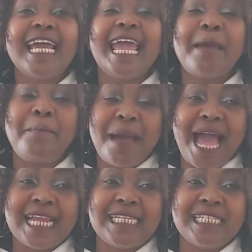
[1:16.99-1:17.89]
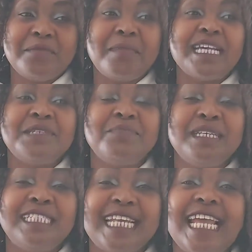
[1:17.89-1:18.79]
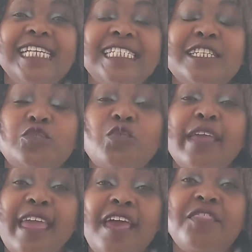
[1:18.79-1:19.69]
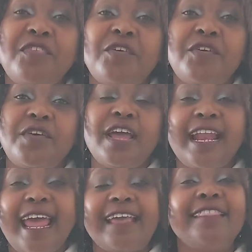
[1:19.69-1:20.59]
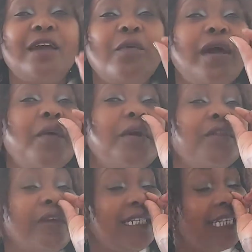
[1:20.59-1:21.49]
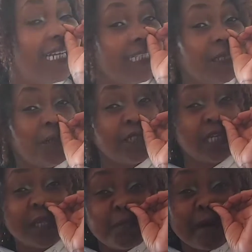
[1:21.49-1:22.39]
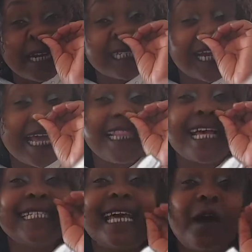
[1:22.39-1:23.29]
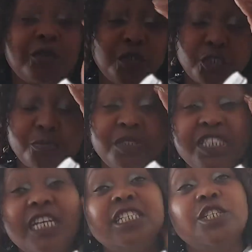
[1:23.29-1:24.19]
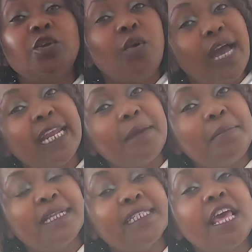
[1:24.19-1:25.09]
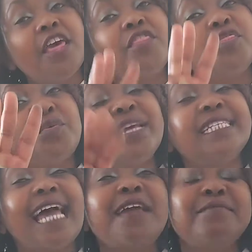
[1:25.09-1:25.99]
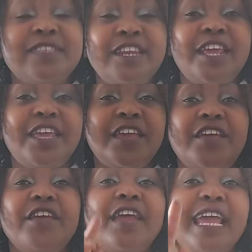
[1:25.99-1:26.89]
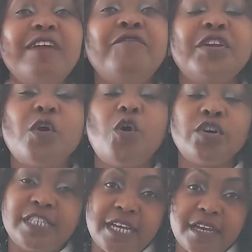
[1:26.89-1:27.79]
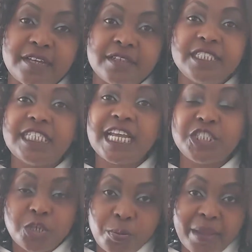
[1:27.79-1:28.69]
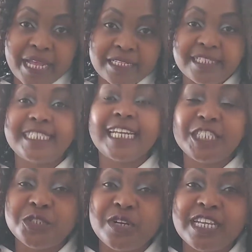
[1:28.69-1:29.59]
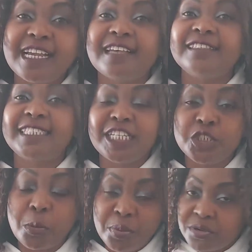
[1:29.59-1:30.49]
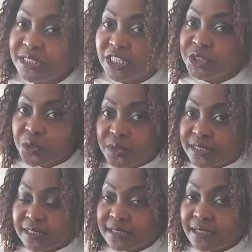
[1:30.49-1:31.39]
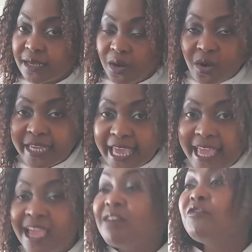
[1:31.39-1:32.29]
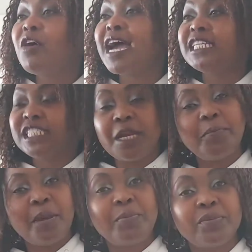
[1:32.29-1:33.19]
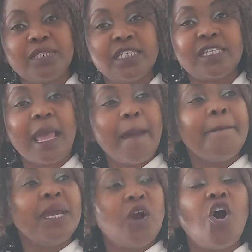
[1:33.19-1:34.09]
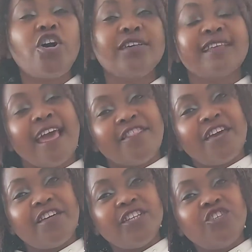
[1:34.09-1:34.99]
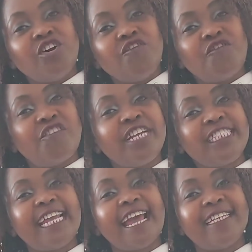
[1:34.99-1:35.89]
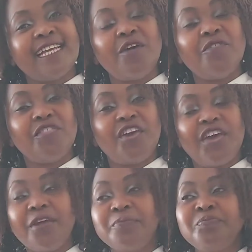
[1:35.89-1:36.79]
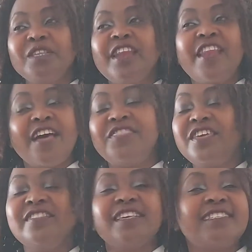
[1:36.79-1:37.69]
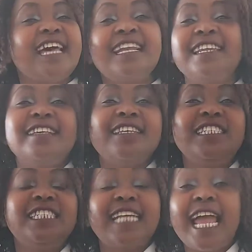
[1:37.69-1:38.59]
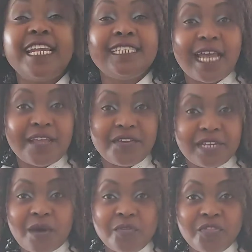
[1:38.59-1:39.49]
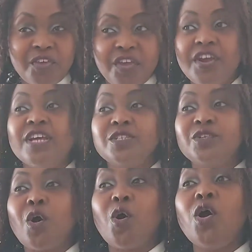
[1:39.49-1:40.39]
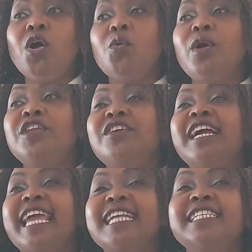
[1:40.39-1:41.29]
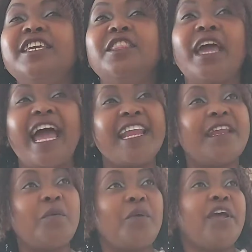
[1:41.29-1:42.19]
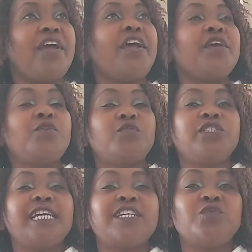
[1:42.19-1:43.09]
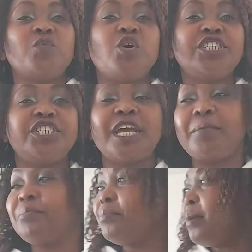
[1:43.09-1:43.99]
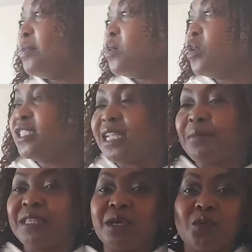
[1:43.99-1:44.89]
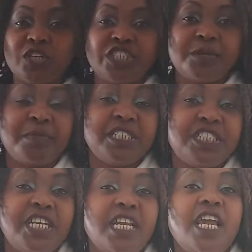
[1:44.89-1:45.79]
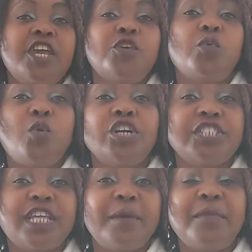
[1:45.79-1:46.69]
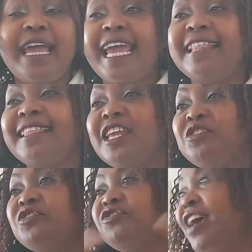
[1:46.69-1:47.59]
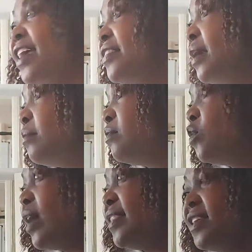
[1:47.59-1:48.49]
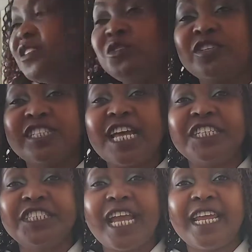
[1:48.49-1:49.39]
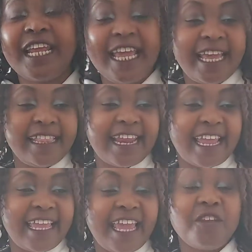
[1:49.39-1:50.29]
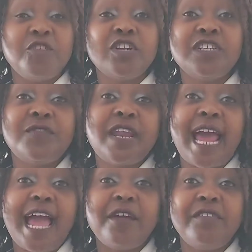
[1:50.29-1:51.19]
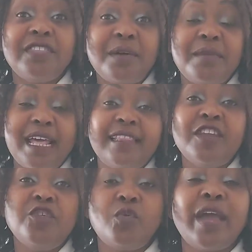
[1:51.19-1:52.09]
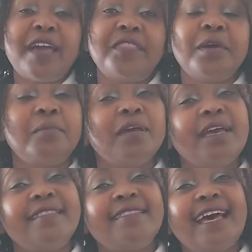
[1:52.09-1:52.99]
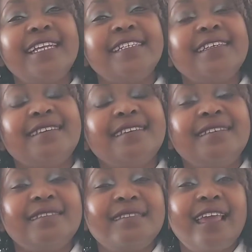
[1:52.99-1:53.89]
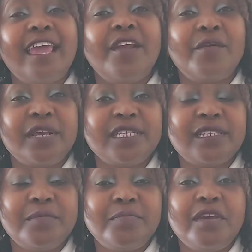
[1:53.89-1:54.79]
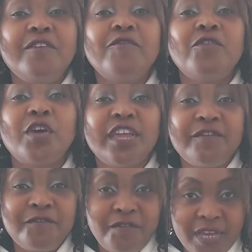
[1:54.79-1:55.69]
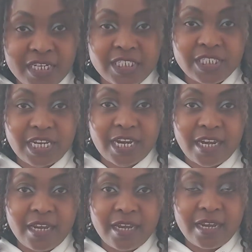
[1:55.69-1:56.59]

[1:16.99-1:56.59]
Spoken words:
A pant must be changed together, like the way when you are changing your toothbrush, that's how you should be changing your underpants. 3 times in a year, every quarter, change your pants, change your knickers, change your boxer shorts, okay? For hygiene purposes. Because there is no fresh air down there, nothing, the sun doesn't shine down there. So when you are getting the underwear, you just wash them, maybe wash them in the washing machine, you wash them and then you dry them where there's no sunshine, and then again you don't even iron them, and then you wear them. That is a recipe for infection.